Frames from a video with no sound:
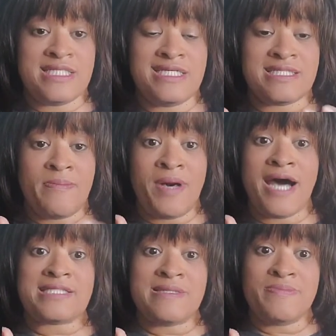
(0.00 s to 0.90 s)
And it's a
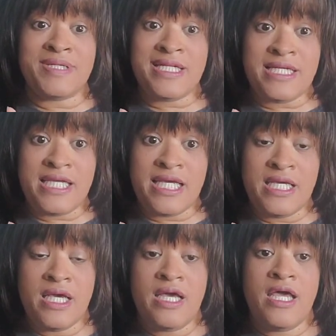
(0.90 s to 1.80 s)

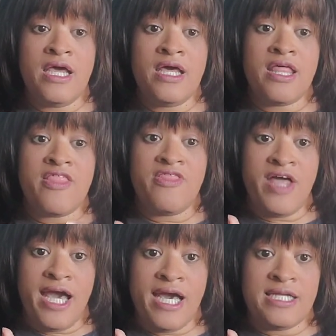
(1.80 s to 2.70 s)
possibility
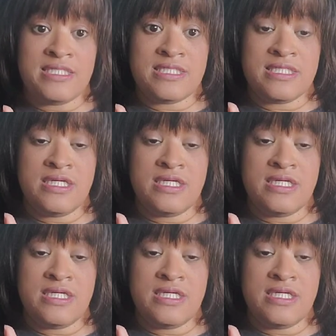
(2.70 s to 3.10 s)
that